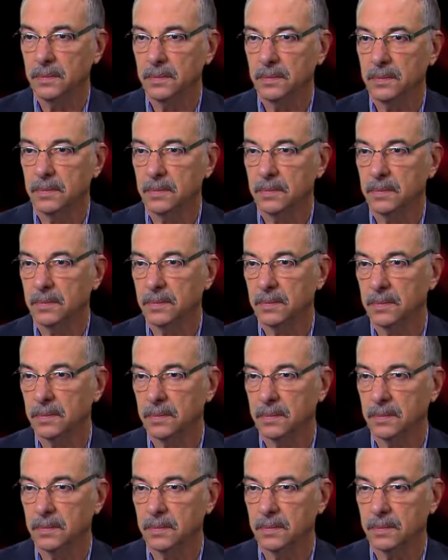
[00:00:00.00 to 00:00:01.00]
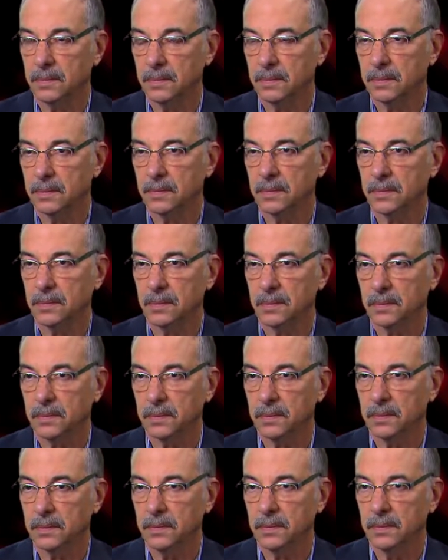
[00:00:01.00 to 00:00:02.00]

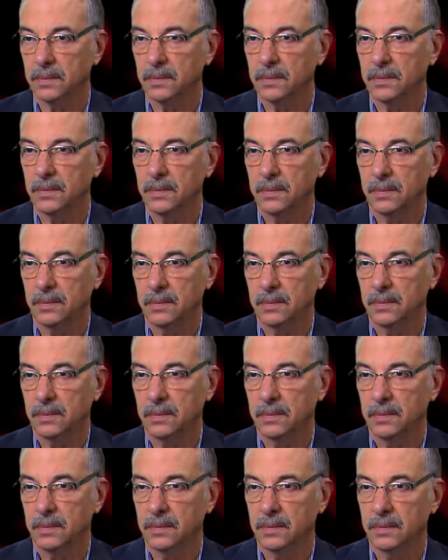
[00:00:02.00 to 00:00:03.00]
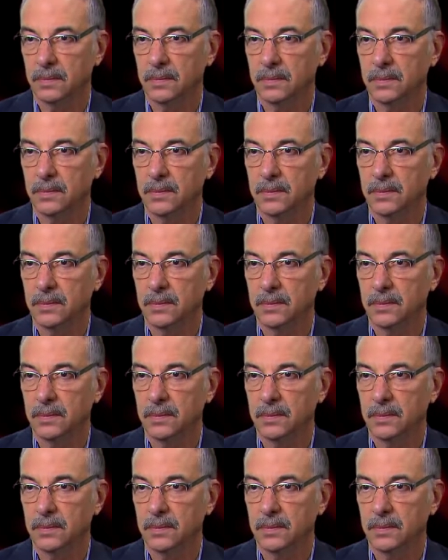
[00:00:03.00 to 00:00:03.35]
(not speaking)